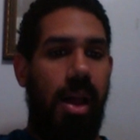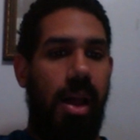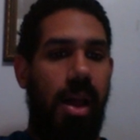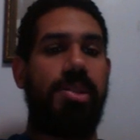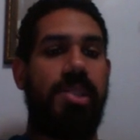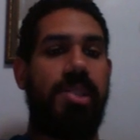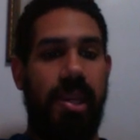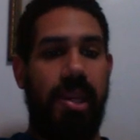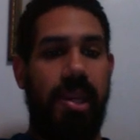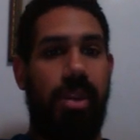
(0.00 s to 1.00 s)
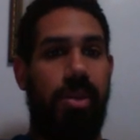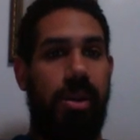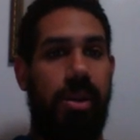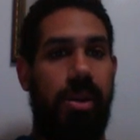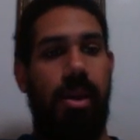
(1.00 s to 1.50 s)
I'll see you in the next one.
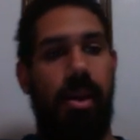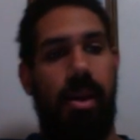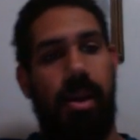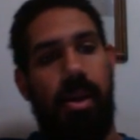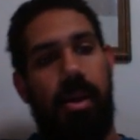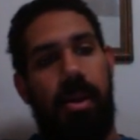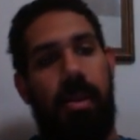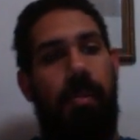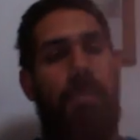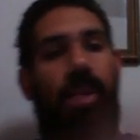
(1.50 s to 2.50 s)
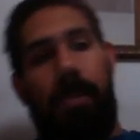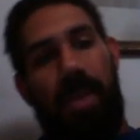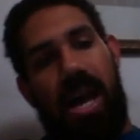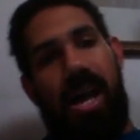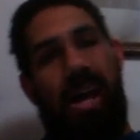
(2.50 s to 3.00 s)
Bye
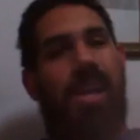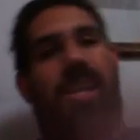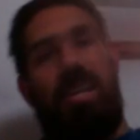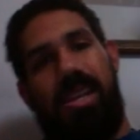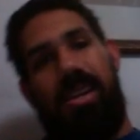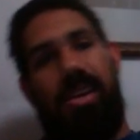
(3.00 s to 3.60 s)
bye.